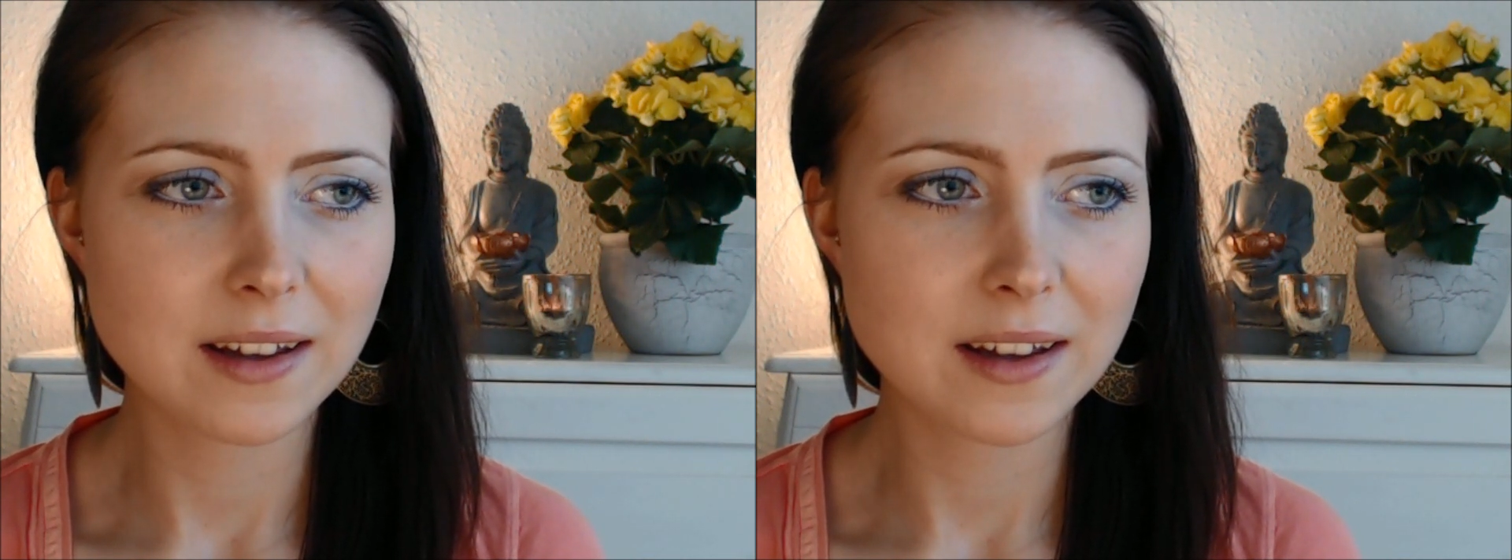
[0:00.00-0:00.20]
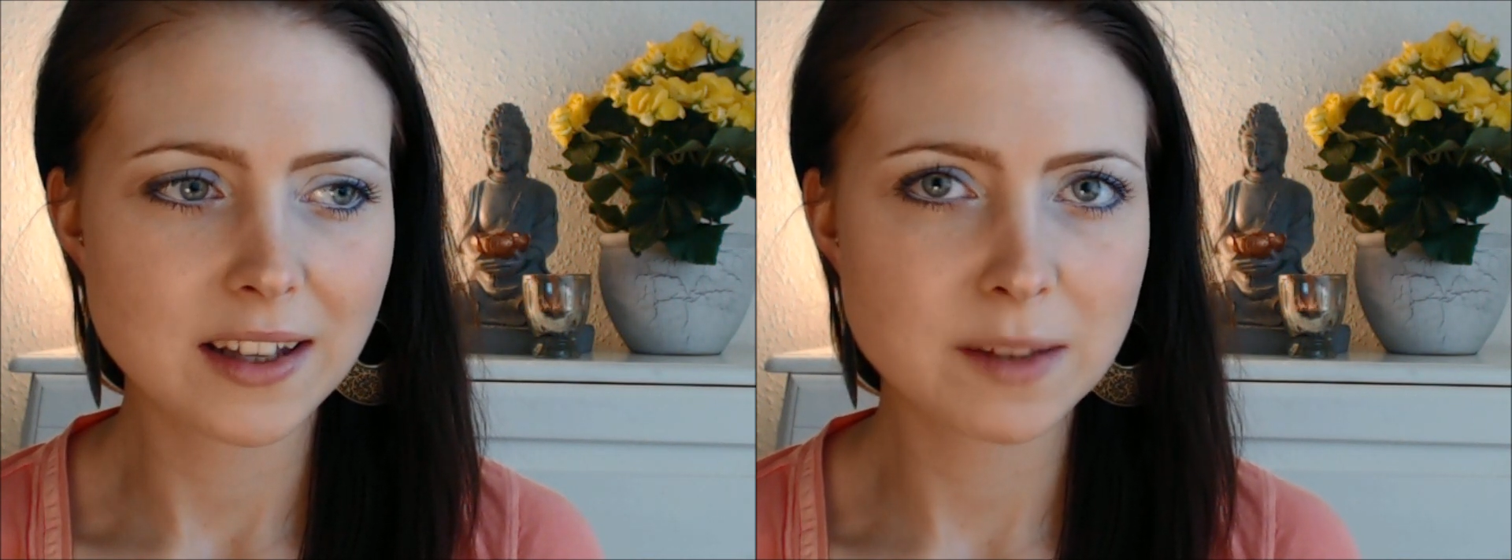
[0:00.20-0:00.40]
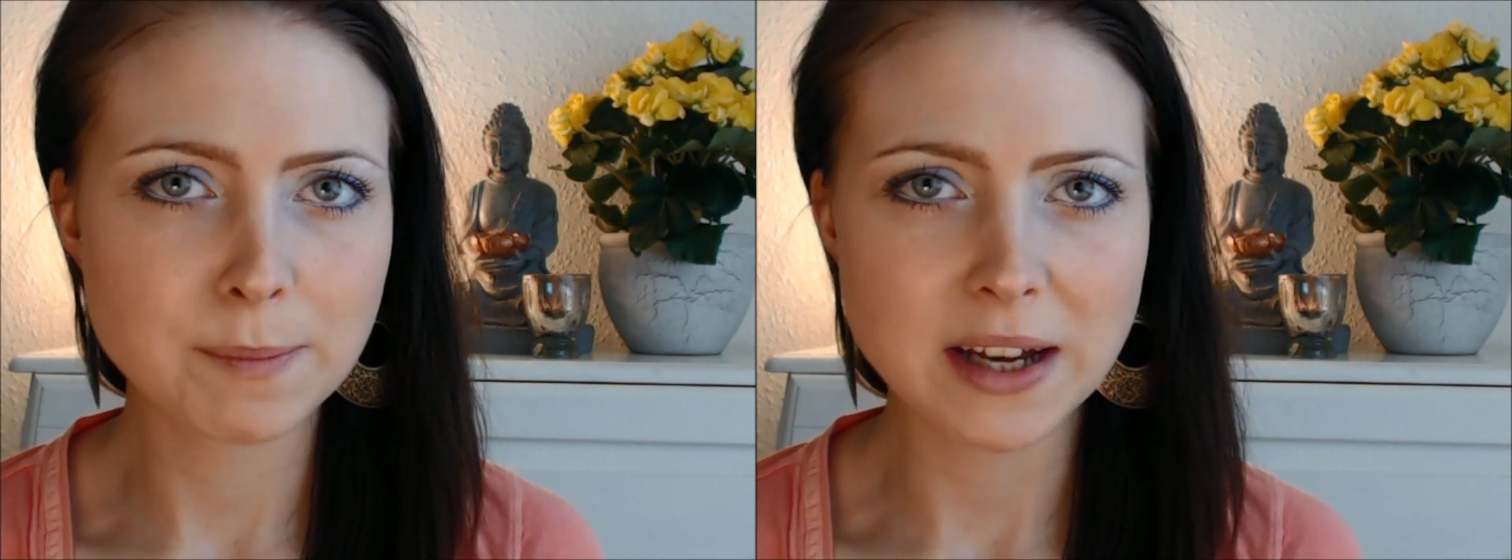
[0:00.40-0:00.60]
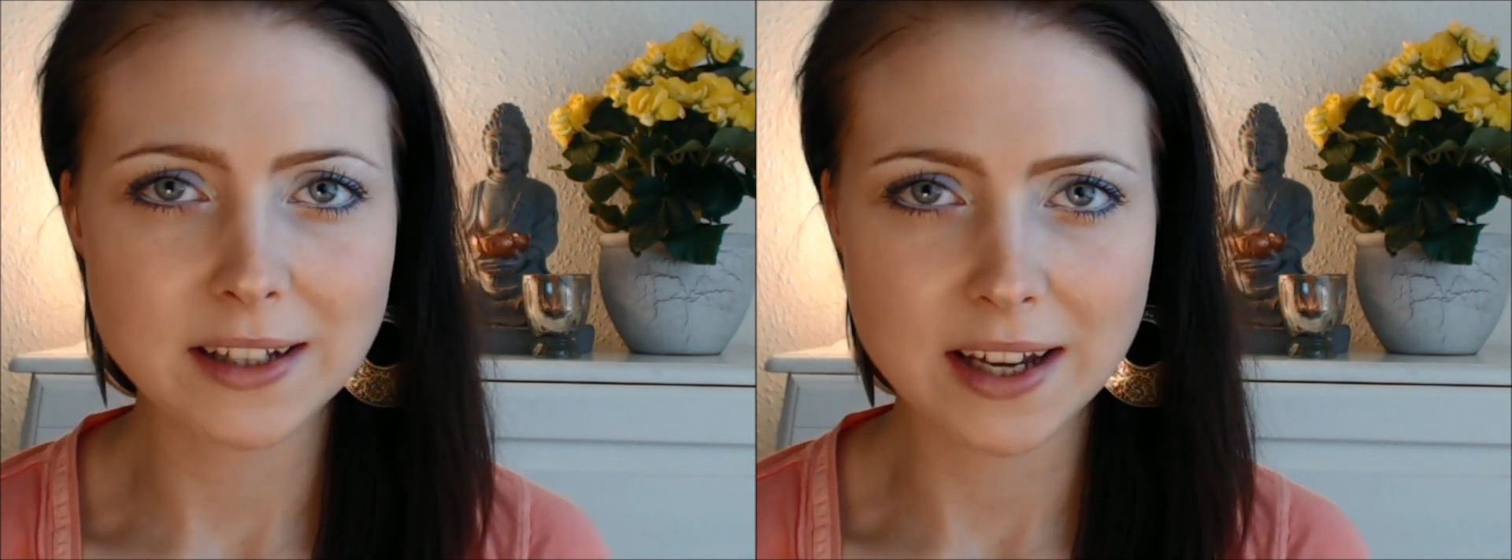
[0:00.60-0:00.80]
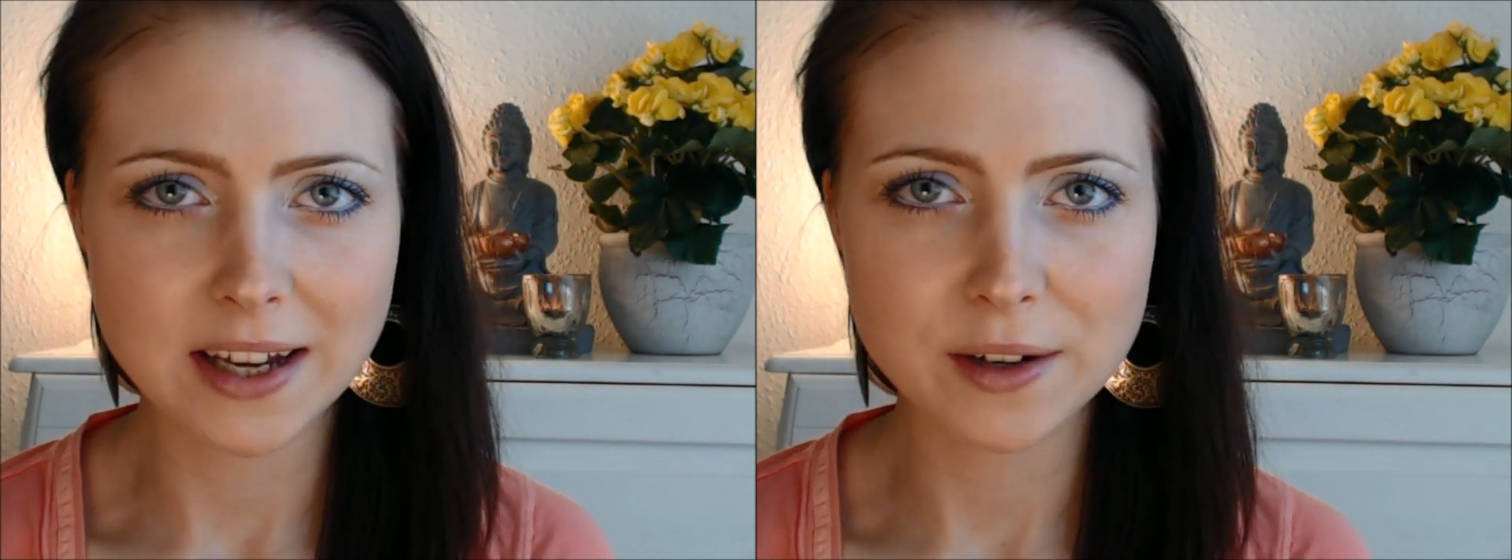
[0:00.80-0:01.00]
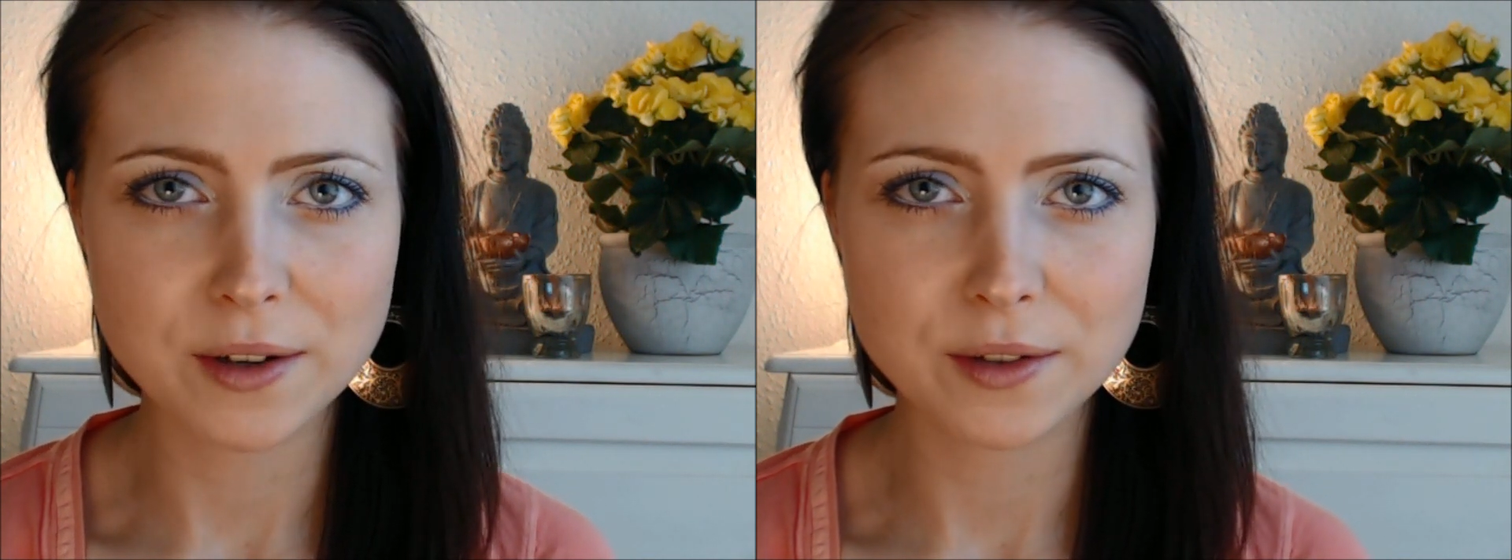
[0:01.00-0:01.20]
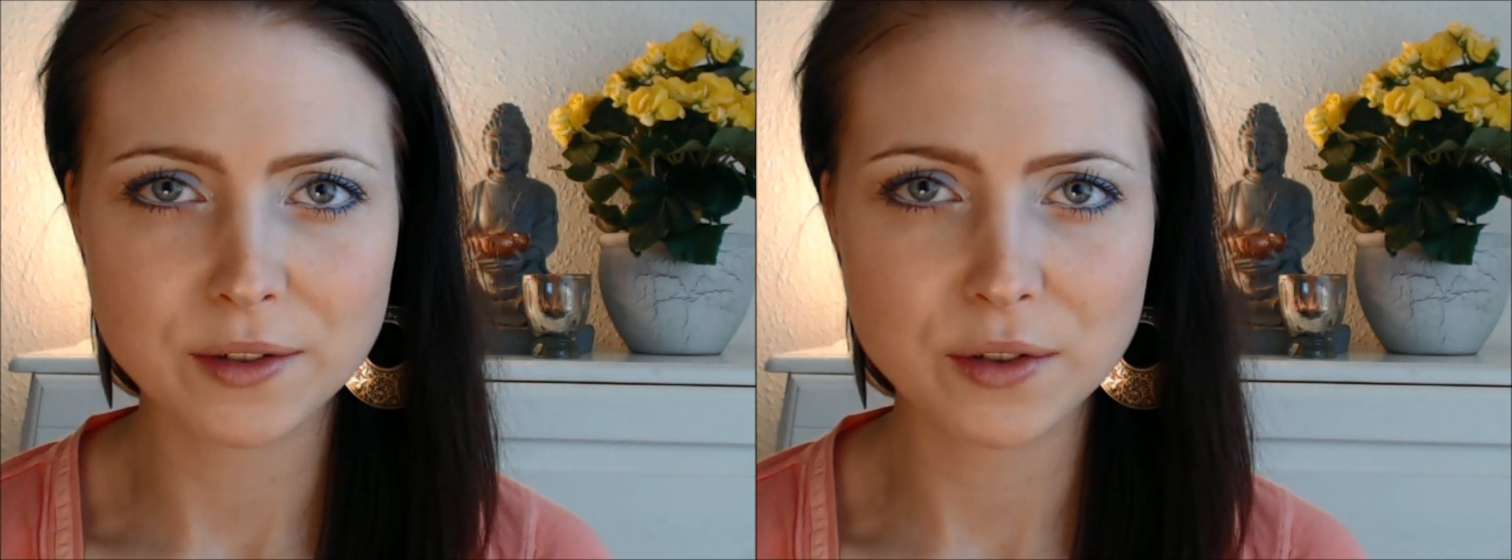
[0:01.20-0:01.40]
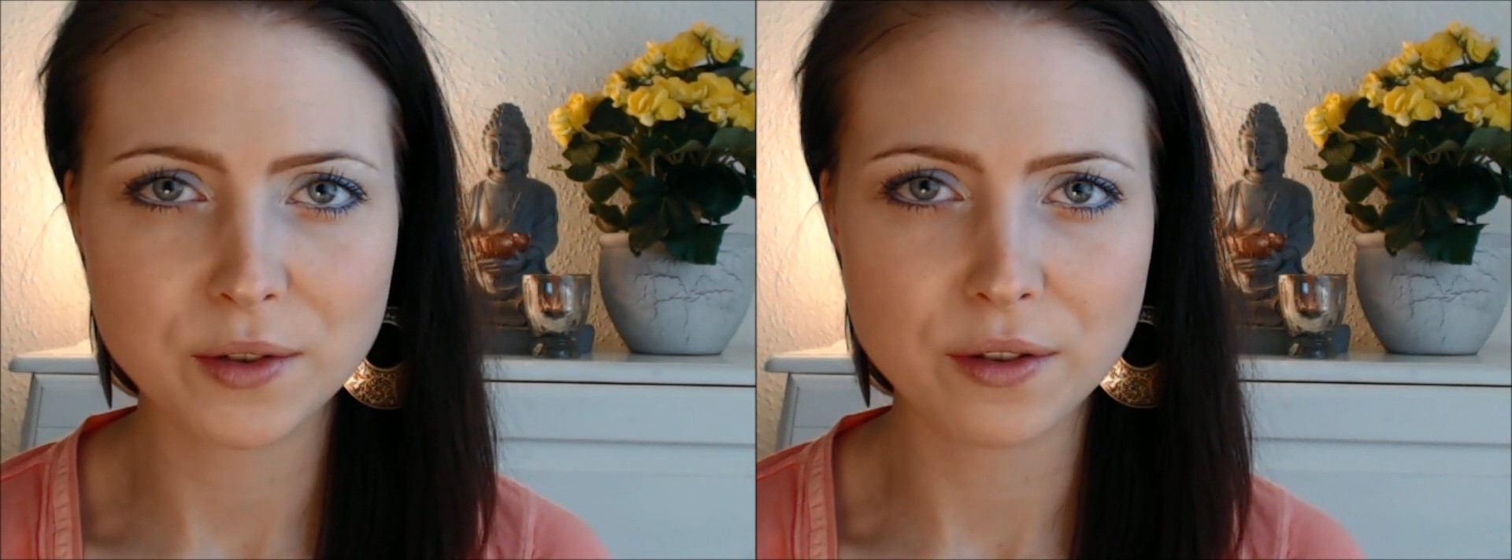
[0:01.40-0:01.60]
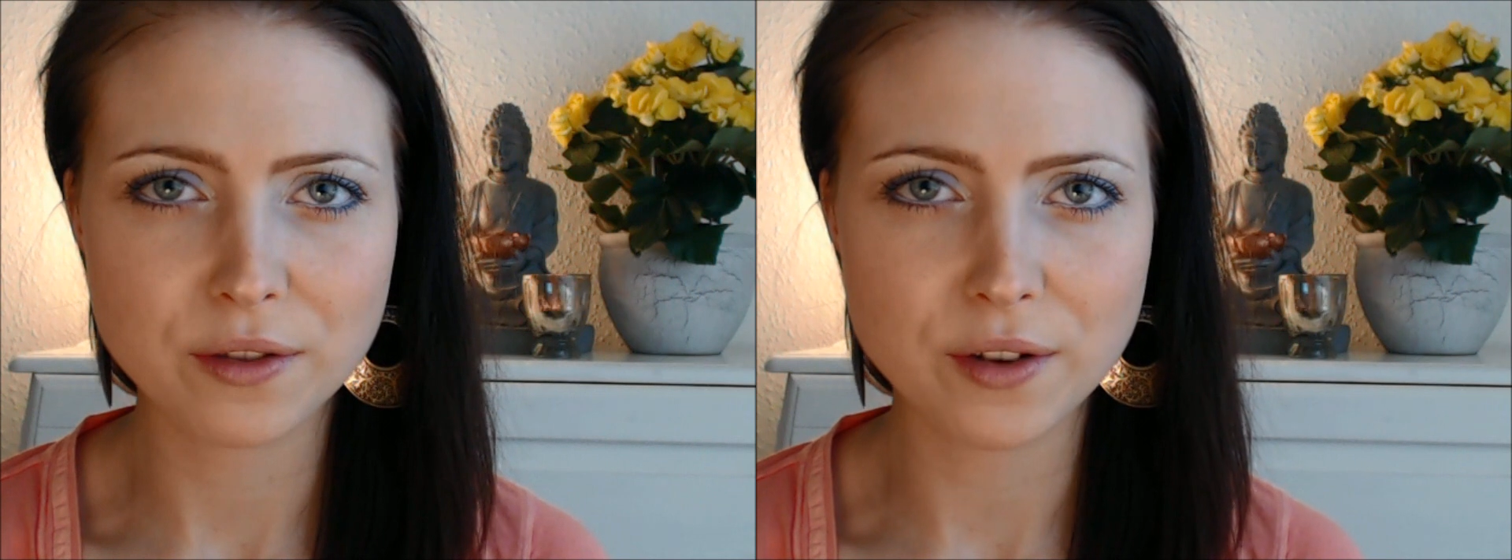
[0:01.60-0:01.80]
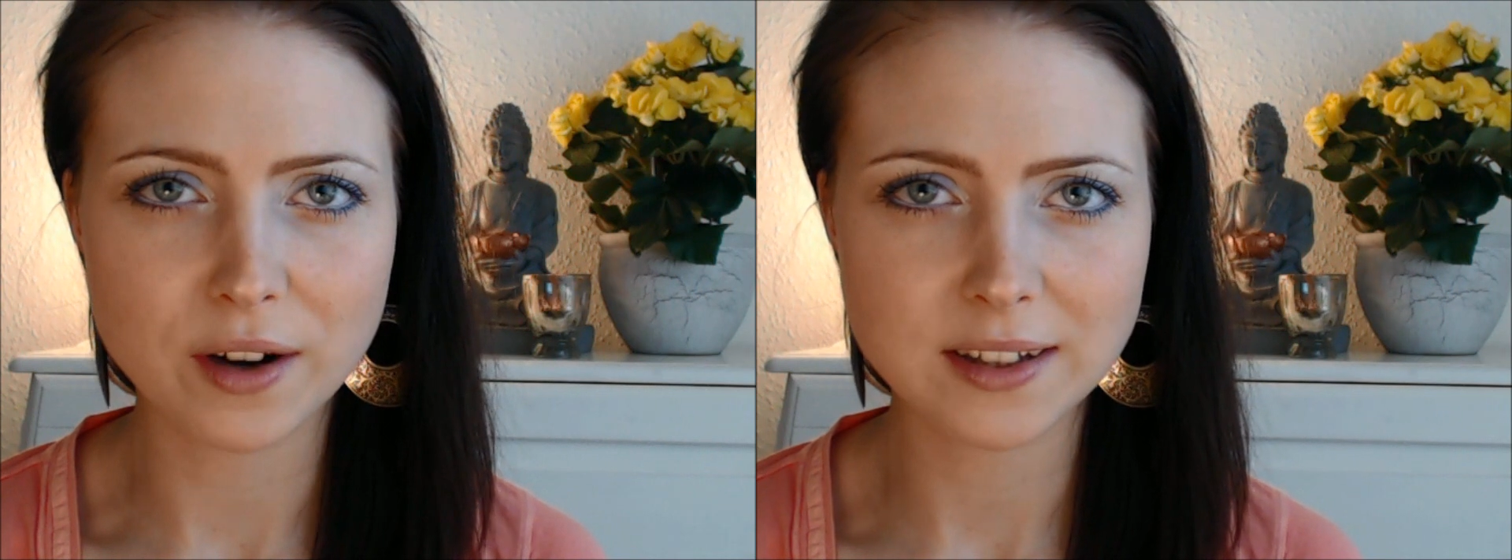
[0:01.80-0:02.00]
spectator to your
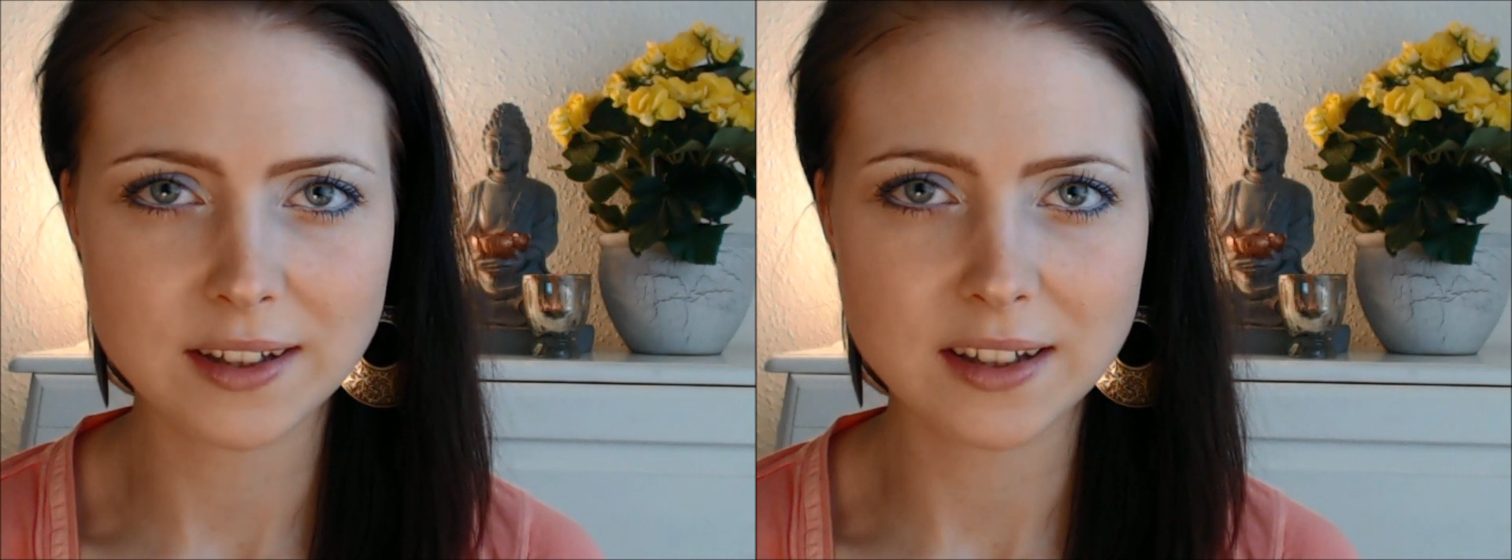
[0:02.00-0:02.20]
thoughts,